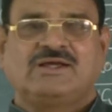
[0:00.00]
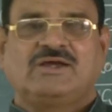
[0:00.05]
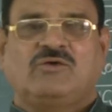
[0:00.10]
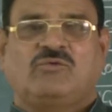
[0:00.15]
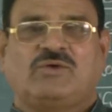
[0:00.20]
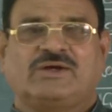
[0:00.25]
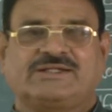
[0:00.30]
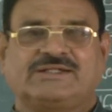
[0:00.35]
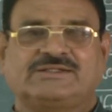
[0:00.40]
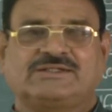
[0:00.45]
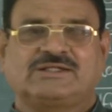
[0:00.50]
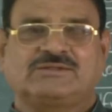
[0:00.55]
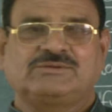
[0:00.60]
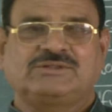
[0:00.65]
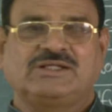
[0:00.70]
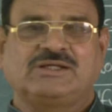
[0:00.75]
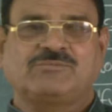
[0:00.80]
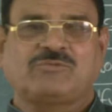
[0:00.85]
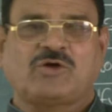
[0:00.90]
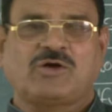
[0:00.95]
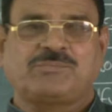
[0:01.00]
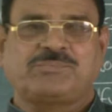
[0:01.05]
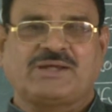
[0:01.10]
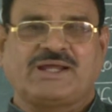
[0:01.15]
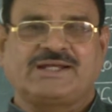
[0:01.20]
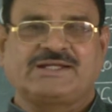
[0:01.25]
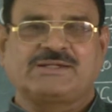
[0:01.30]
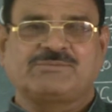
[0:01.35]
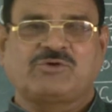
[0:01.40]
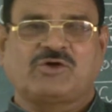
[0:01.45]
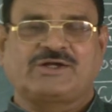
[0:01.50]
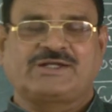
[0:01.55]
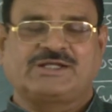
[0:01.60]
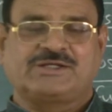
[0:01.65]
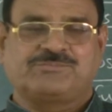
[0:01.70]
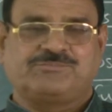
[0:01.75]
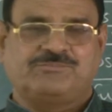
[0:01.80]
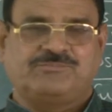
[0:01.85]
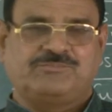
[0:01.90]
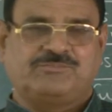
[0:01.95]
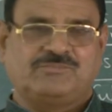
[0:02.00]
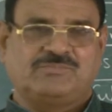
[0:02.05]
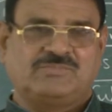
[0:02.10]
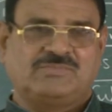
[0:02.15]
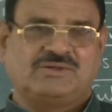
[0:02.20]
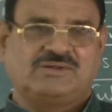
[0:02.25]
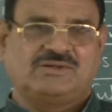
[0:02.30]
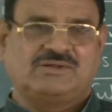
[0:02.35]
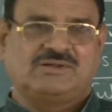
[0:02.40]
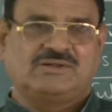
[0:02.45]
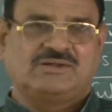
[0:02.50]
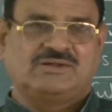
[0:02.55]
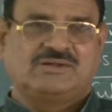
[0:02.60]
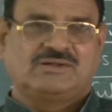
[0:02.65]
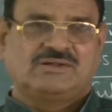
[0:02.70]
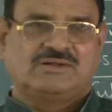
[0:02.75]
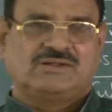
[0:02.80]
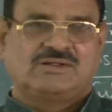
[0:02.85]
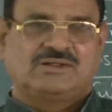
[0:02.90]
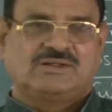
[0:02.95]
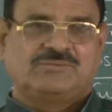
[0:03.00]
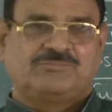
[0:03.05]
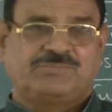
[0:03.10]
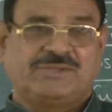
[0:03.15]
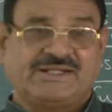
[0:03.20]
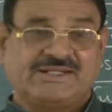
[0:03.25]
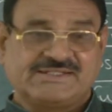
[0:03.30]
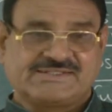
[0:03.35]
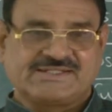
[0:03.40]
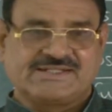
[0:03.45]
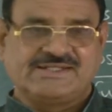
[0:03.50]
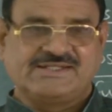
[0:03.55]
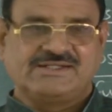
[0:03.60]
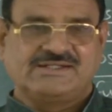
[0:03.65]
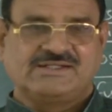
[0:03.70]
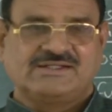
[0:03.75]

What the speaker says: What is the name of antibiotic? Penicillin.